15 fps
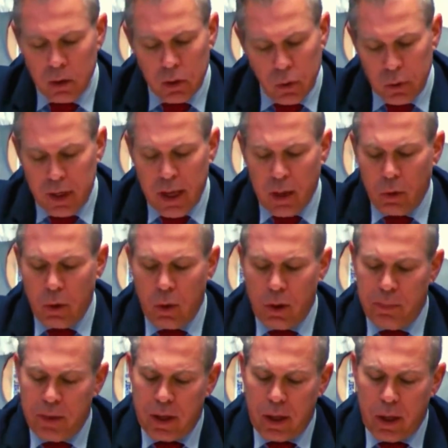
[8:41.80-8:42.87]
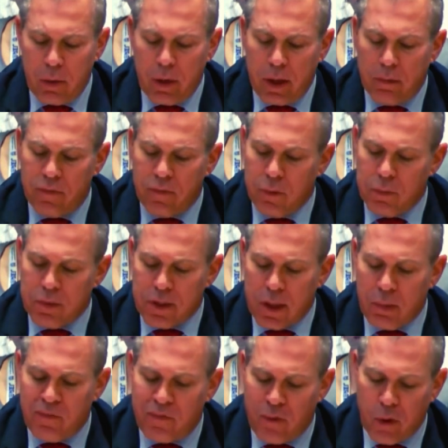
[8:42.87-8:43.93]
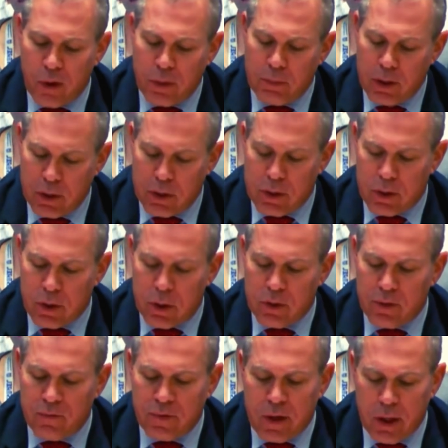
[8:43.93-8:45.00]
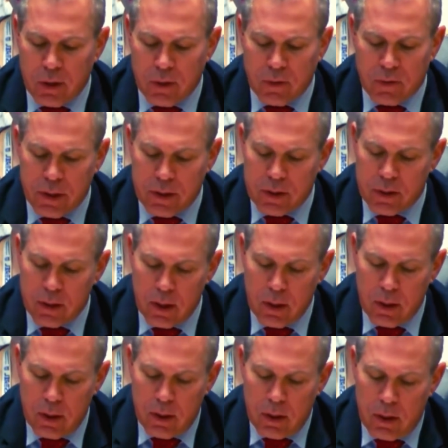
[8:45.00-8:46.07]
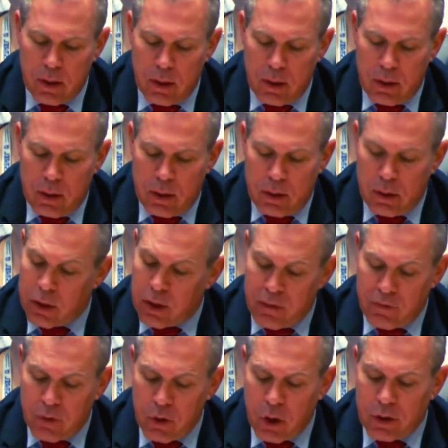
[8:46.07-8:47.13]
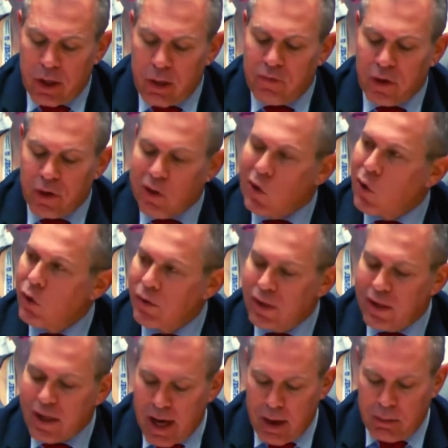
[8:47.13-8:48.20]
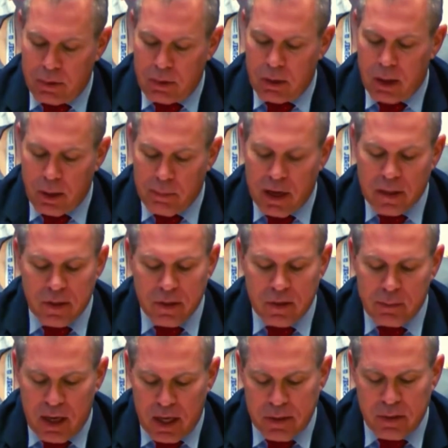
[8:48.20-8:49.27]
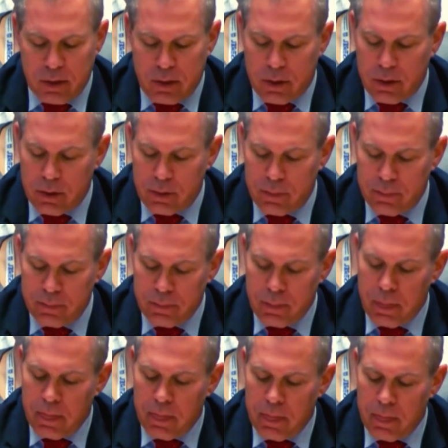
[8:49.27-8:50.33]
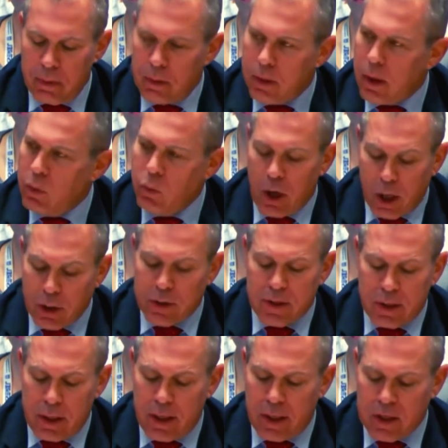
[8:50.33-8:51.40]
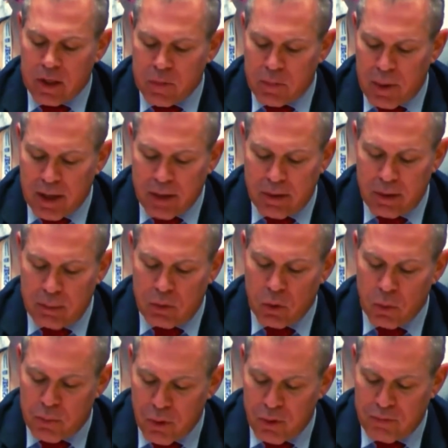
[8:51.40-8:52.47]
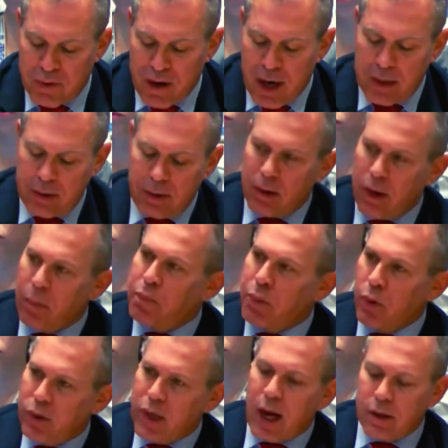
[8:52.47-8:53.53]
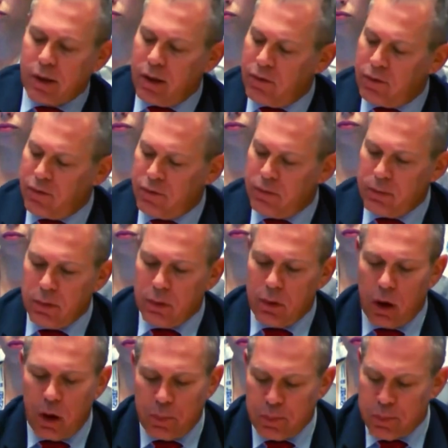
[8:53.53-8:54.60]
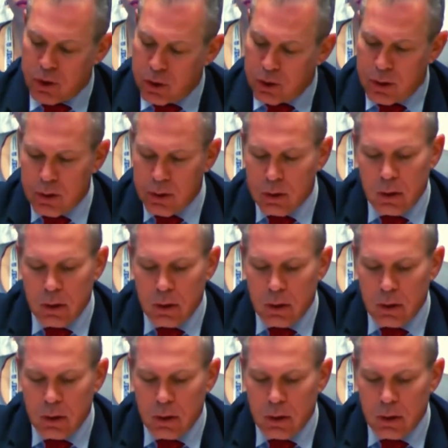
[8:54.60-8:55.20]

Today we will be hearing from some foreign ministers of countries that have not even condemned Hamas's massacre. Can we honestly expect them to provide a productive option?